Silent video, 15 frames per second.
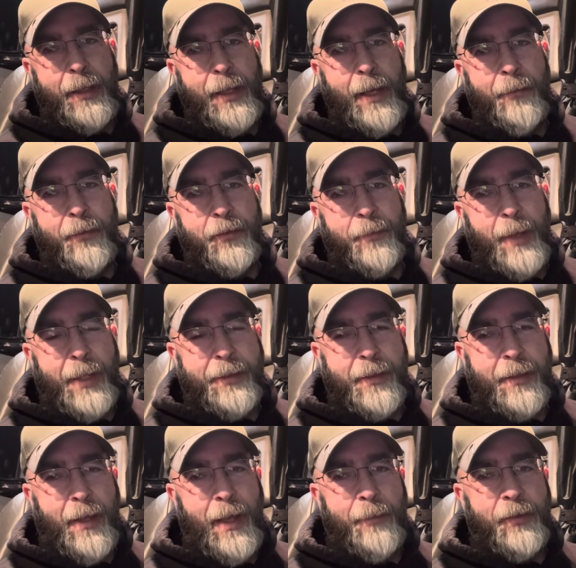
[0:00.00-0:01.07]
that was about the
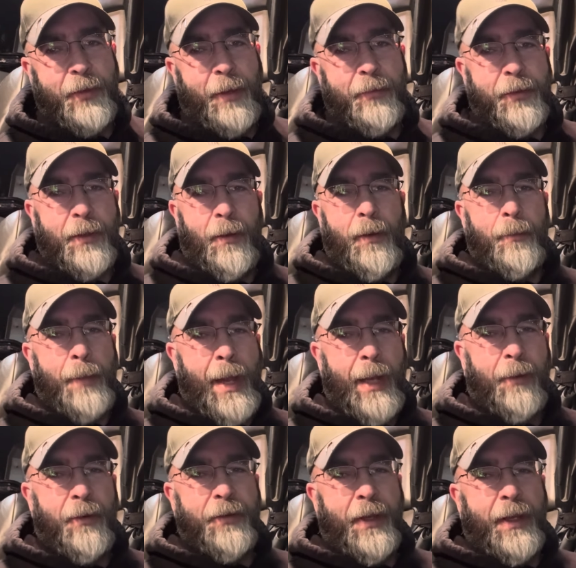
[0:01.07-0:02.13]
time as I was going
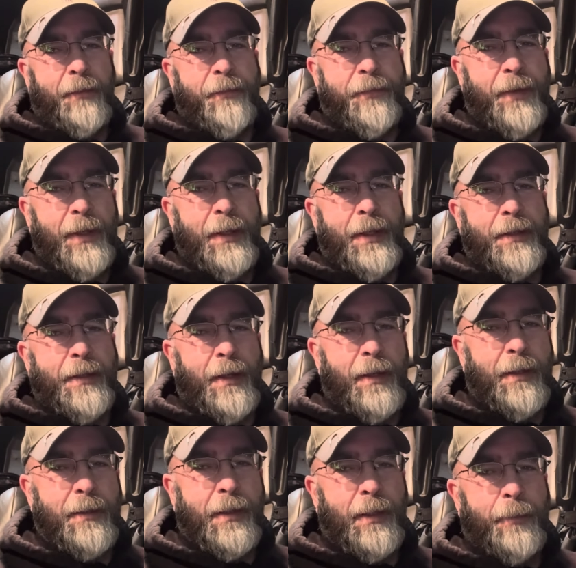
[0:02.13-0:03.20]
backwards, I could feel it
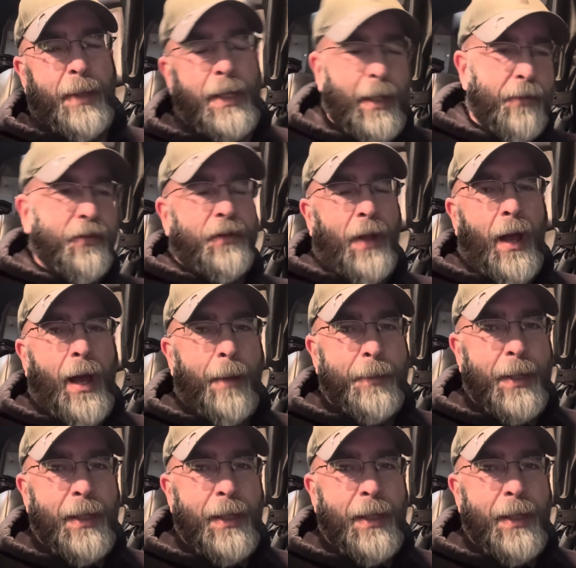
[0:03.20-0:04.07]
tug a little bit. And I stopped